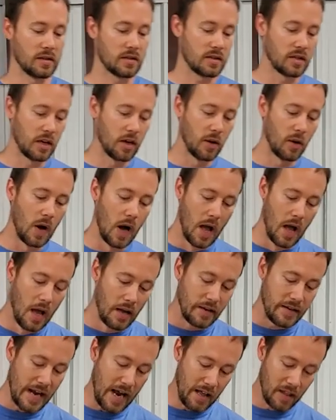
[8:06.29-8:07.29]
So
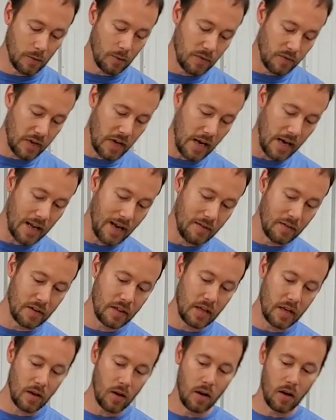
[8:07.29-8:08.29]
now that we've got
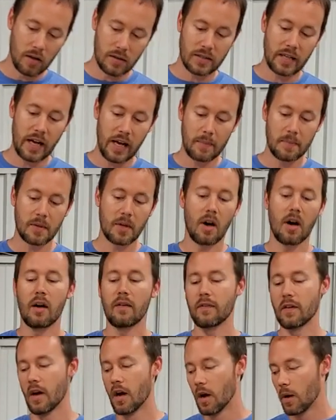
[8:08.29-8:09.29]
everything all taped
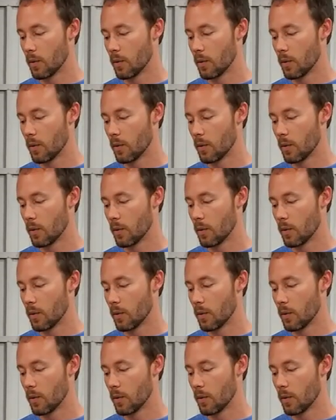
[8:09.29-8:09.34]
off,